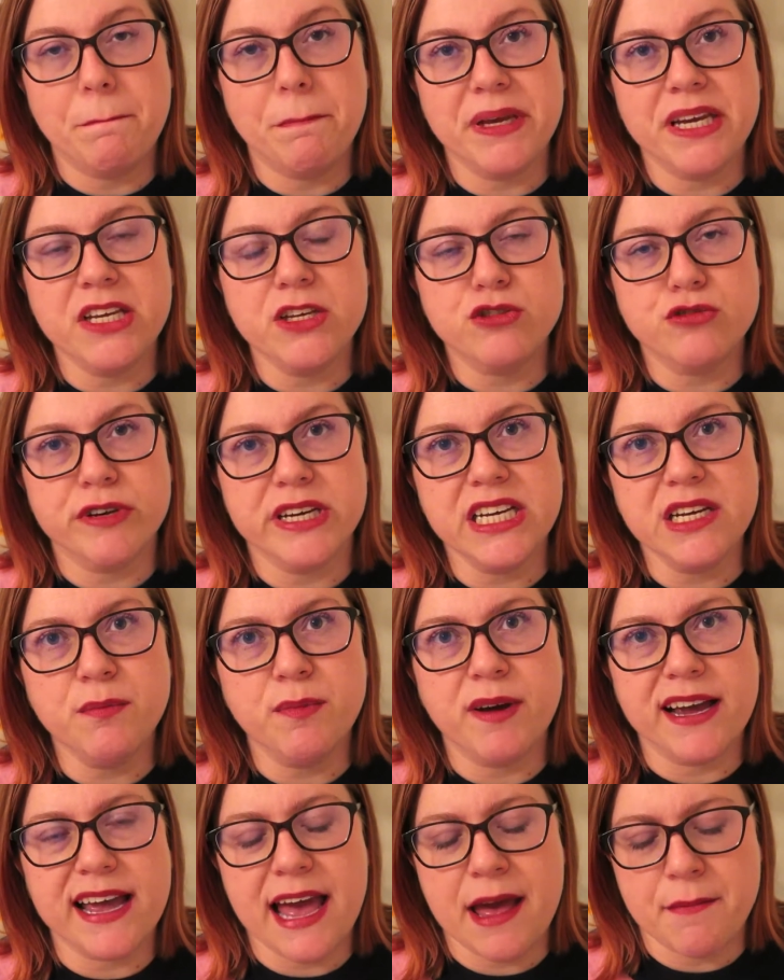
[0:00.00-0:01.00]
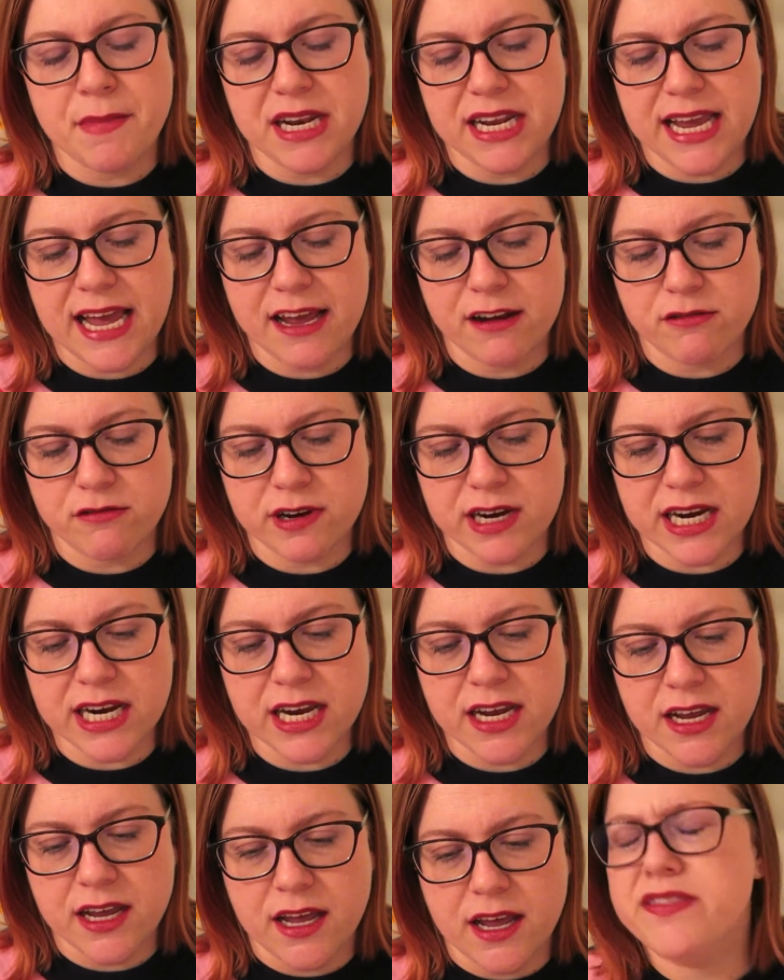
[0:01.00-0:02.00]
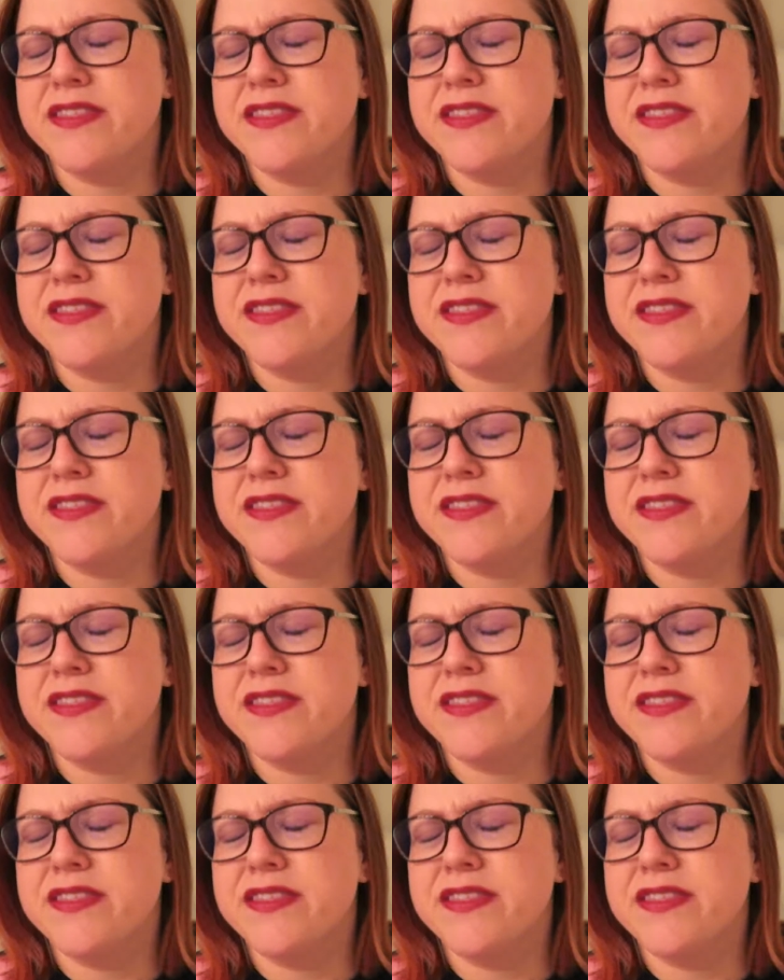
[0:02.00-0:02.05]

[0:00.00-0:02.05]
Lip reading: Beach Read by Emily Henry.